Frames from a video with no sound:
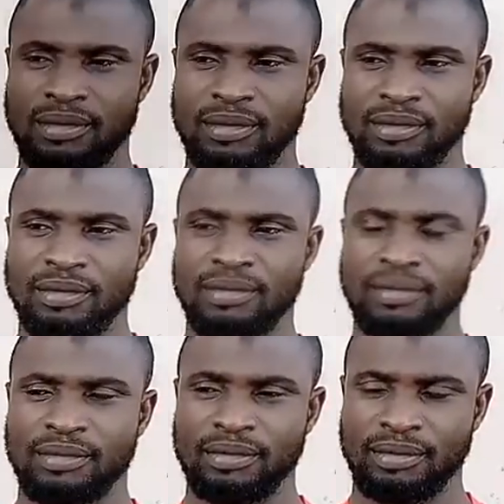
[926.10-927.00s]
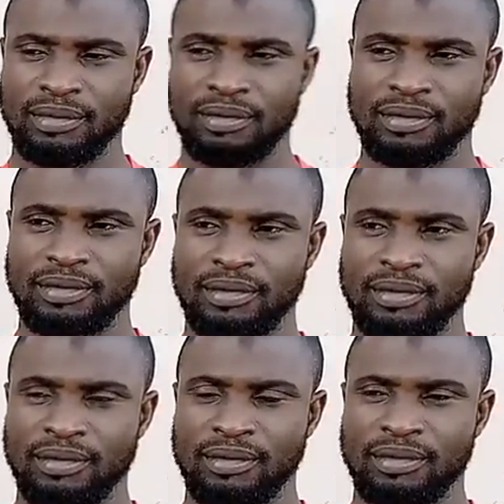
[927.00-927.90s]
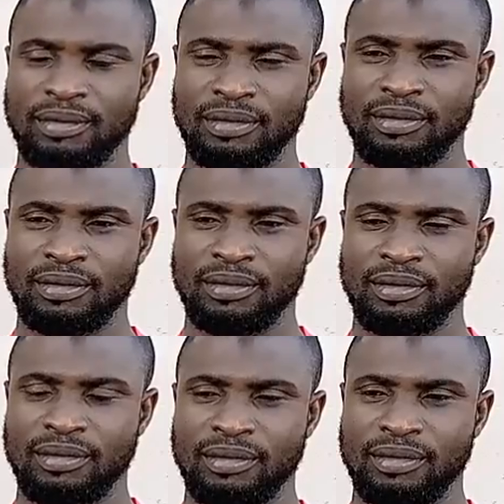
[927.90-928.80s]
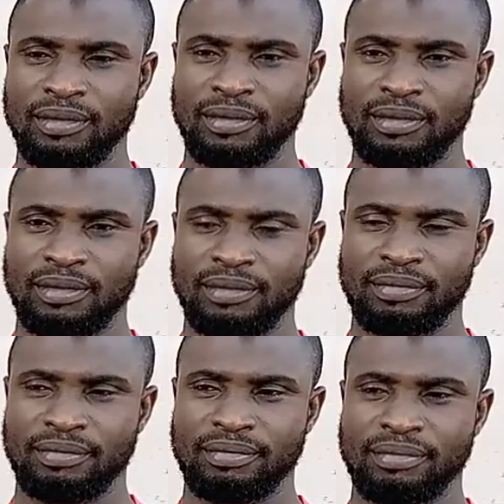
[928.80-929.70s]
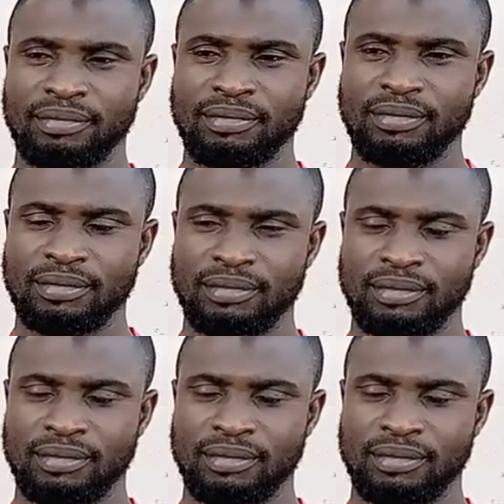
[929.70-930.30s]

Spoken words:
[no speech]